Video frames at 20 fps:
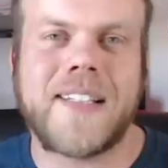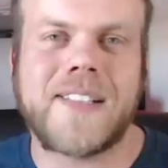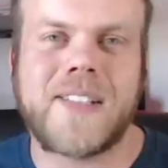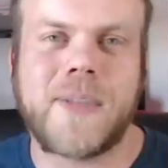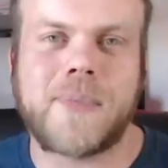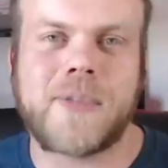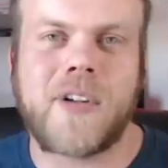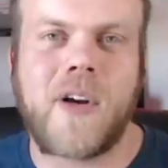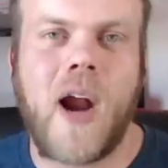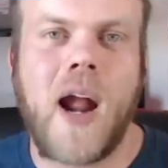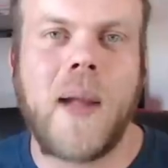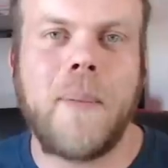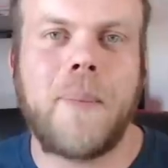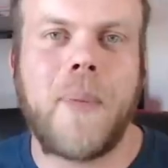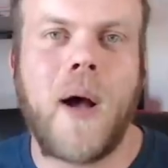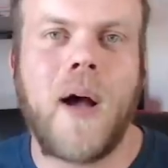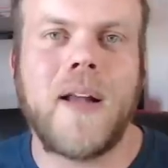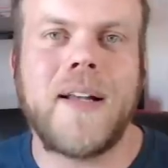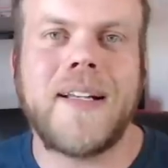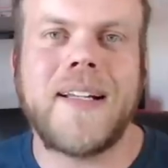subscribe
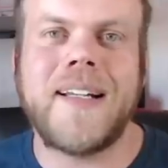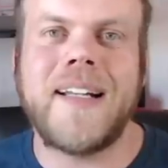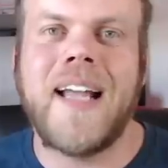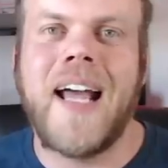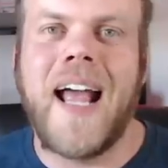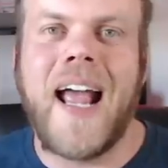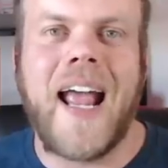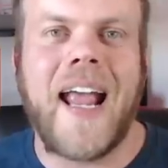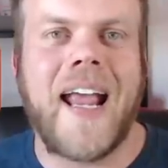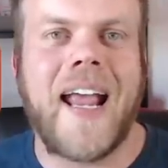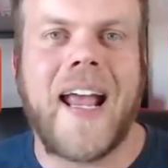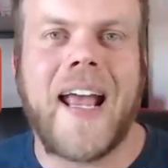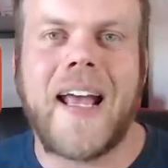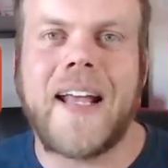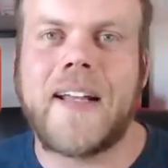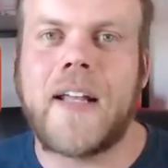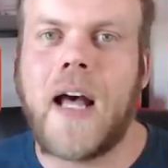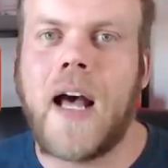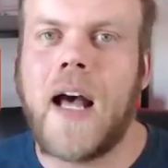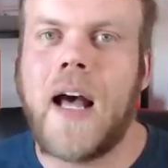button
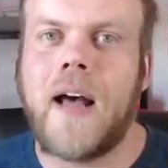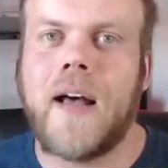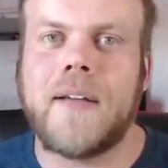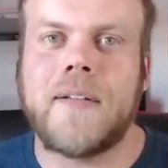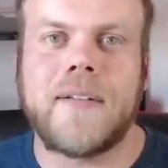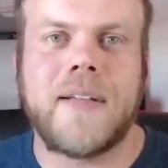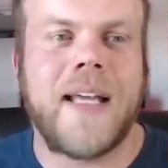and uh,